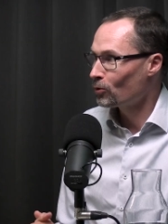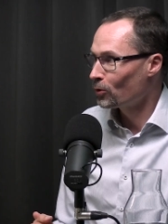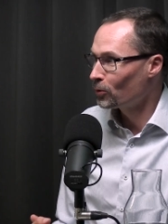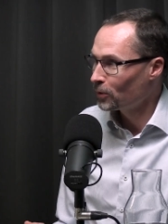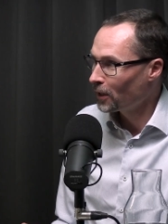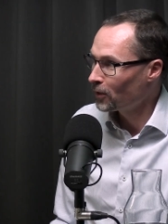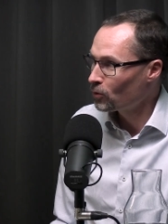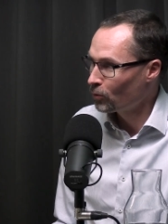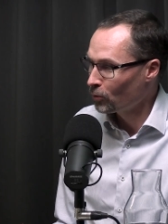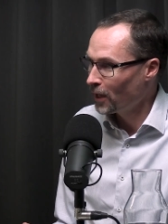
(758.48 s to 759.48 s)
to do
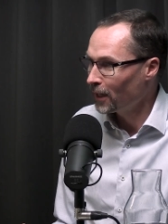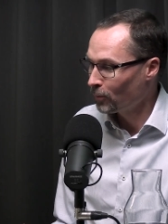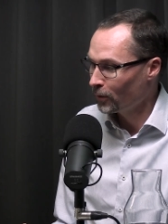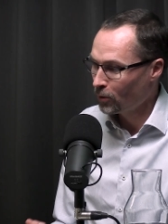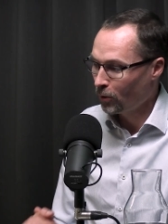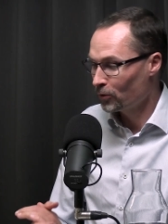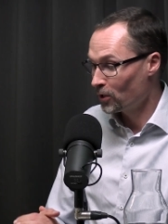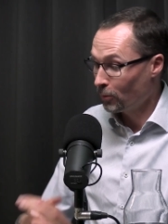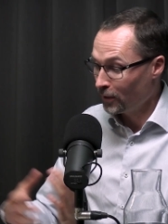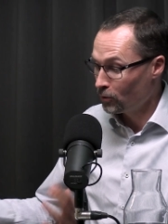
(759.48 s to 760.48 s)
that, what you call
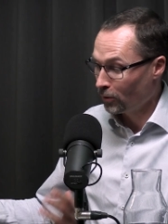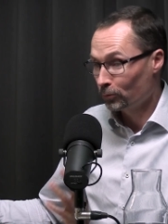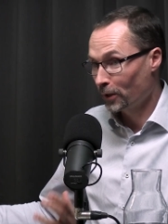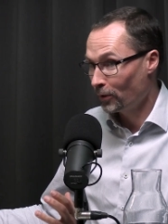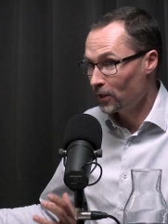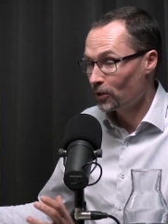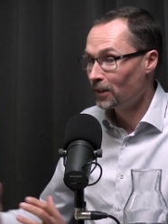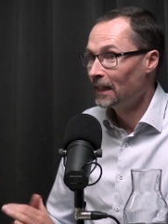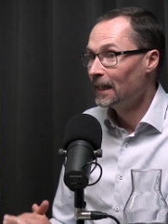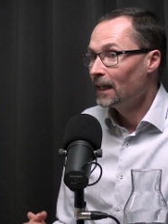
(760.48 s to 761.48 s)
sequential
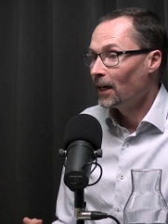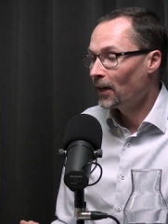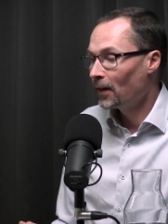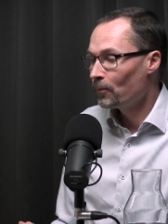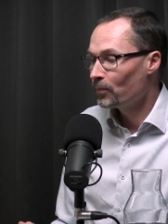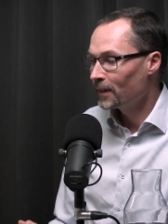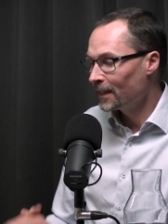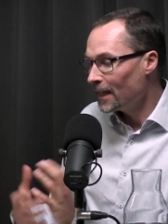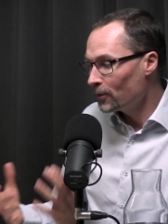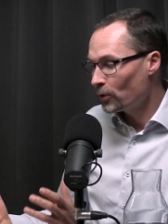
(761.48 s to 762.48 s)
regression.
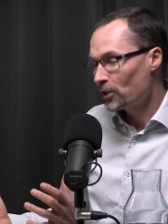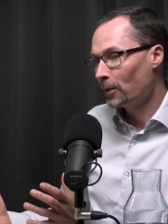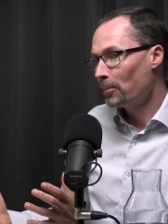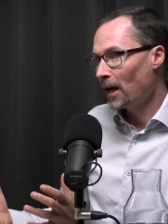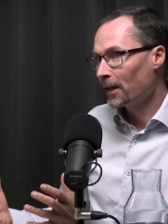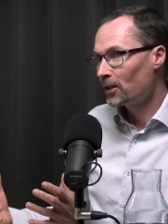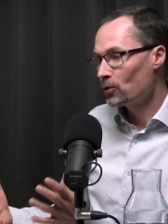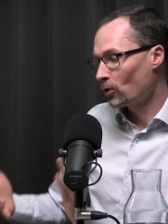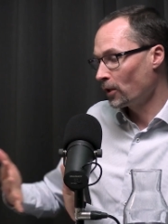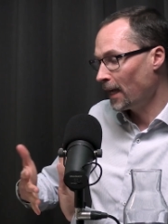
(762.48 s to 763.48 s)
The interesting part
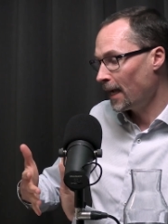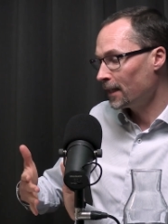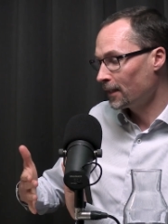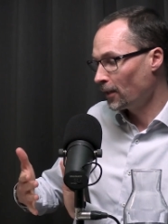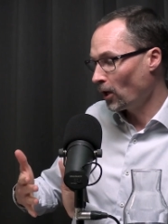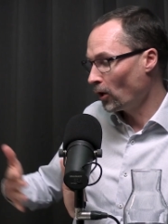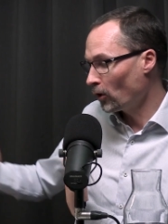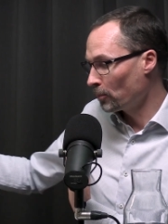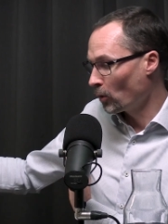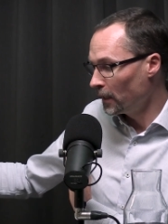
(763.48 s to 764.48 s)
is you can add in a
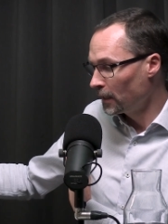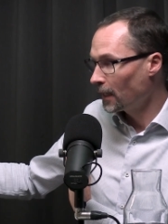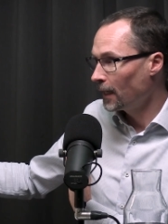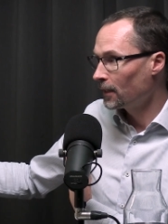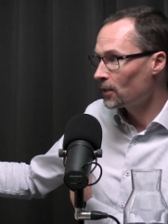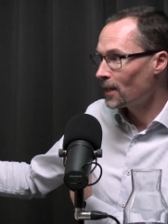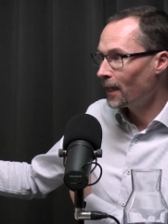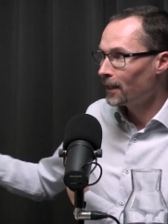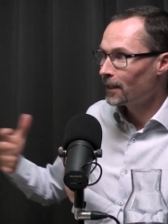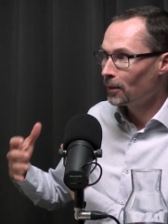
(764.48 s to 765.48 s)
lot more indicators,
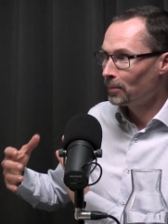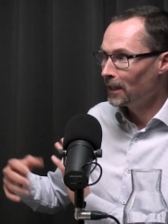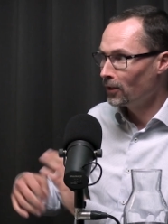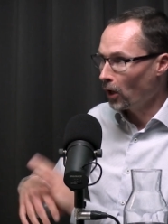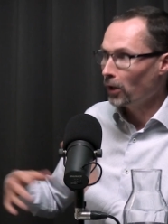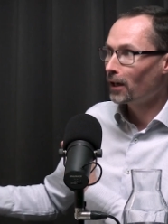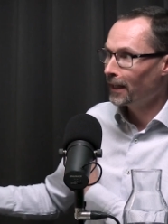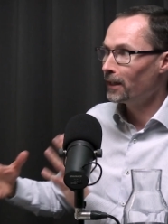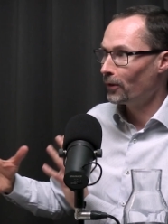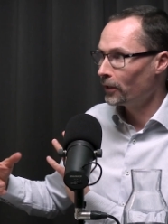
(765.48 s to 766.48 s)
and it can be
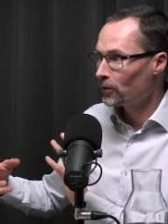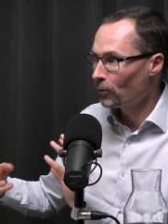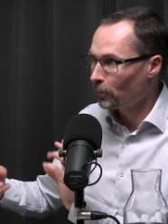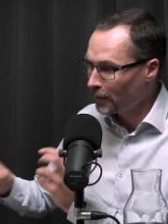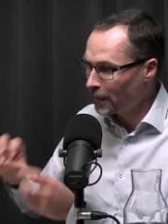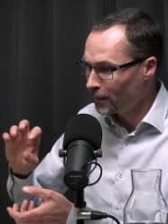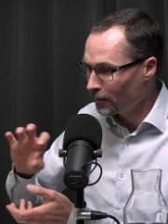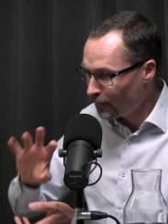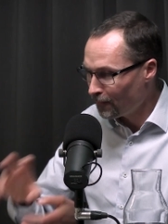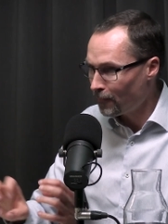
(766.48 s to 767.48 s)
non-linear. So we can
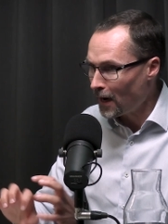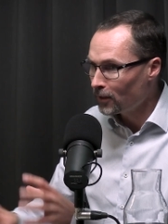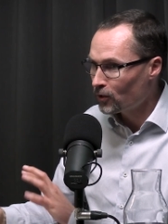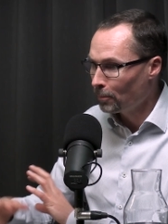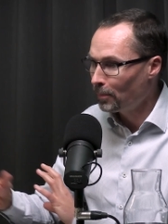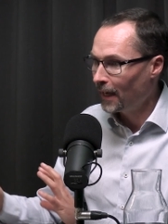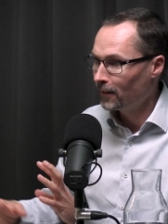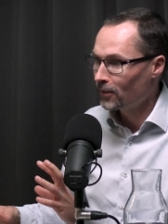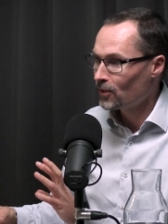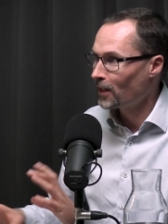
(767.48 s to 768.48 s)
find some
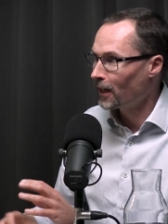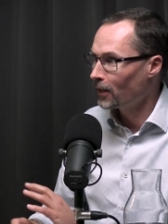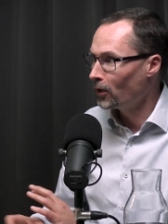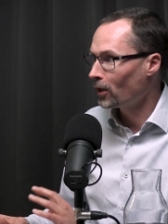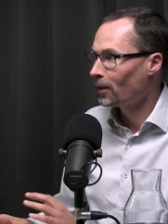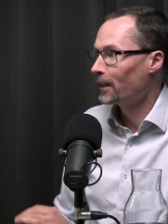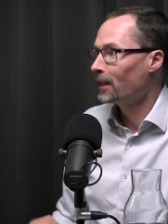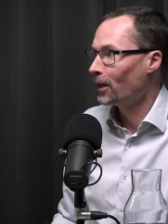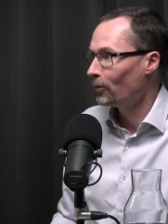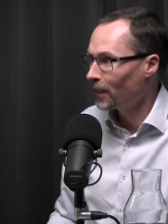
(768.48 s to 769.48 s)
patterns that are not
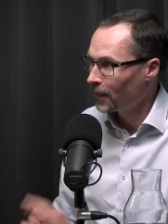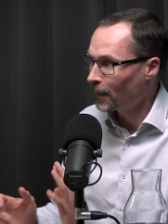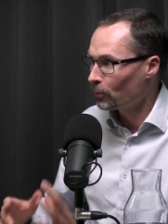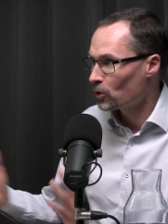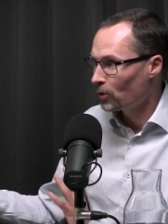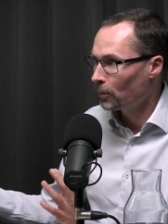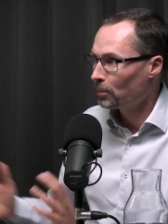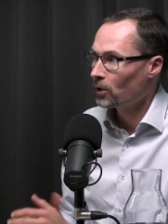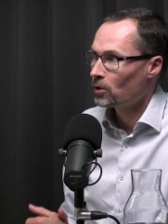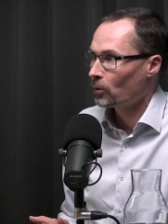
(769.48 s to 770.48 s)
linear, and that was
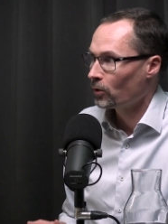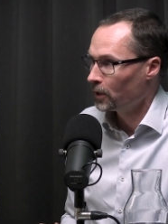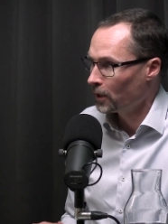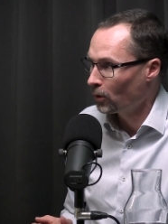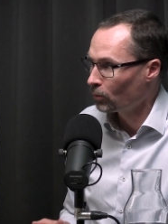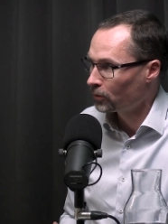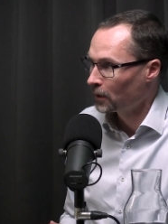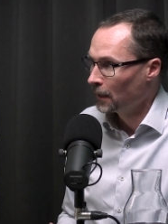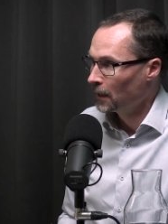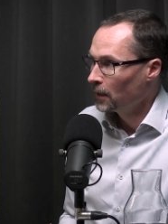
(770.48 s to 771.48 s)
not possible in the
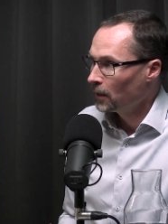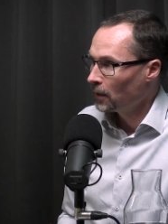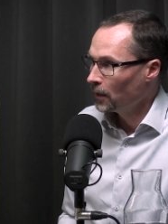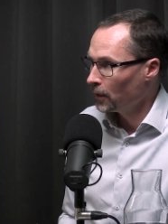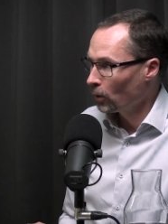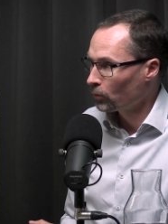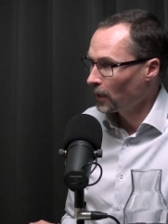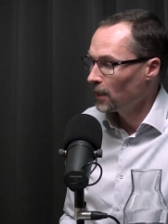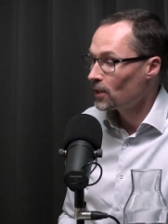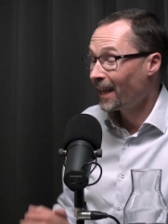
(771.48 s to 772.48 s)
old
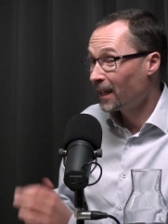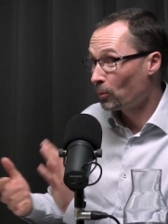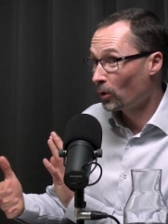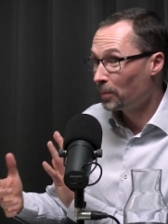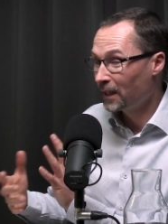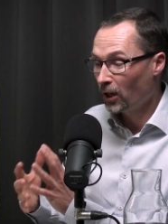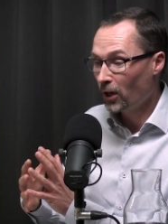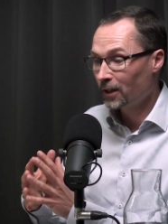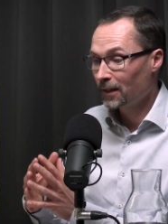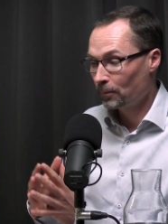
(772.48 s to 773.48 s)
days. And it will be a lot